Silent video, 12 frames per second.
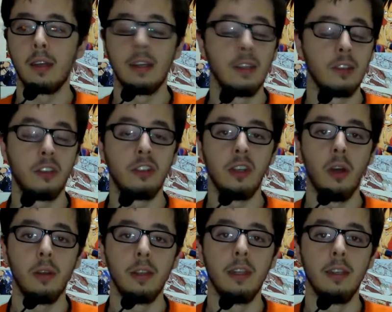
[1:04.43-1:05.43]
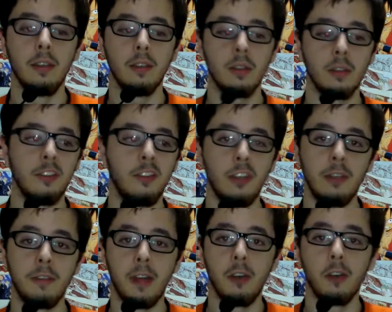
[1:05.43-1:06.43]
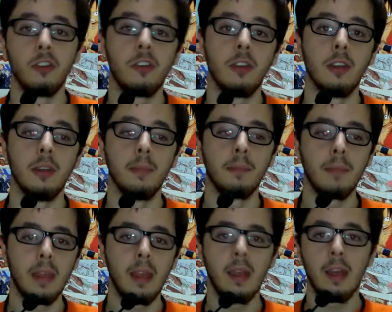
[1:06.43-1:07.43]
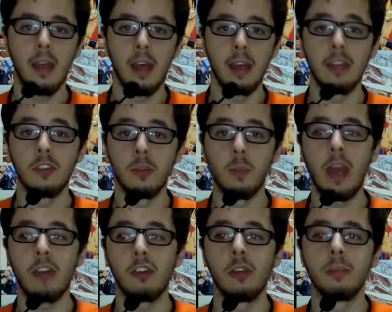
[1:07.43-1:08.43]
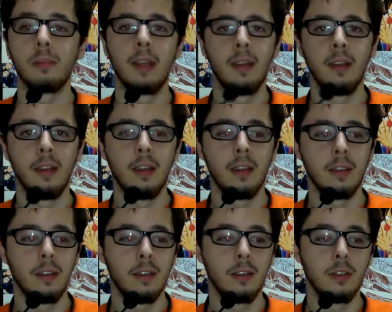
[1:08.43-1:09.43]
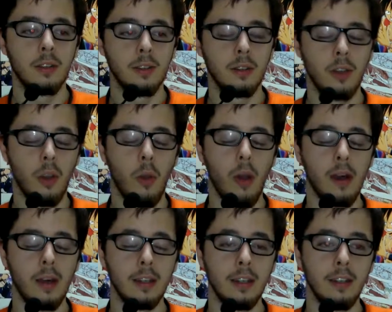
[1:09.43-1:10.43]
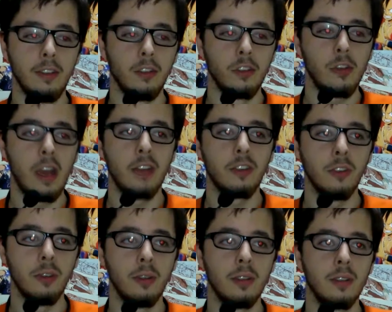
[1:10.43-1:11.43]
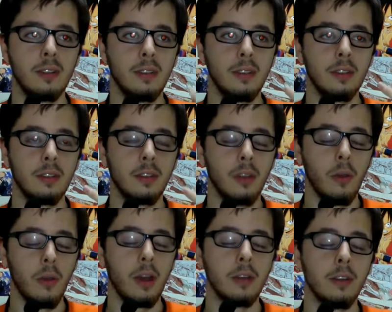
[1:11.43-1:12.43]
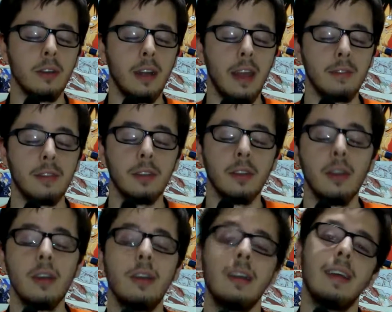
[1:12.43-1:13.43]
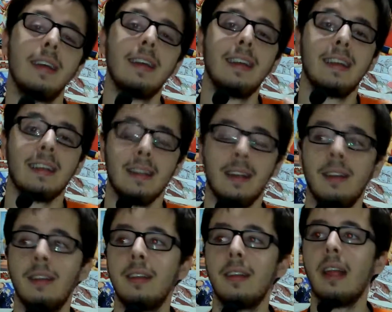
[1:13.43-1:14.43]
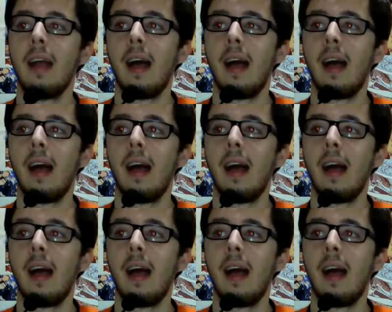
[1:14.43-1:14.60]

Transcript: getting to see all the Z fighters to get some action. Gohan in his tracksuit. Gohan, you're an effing nerd. Well,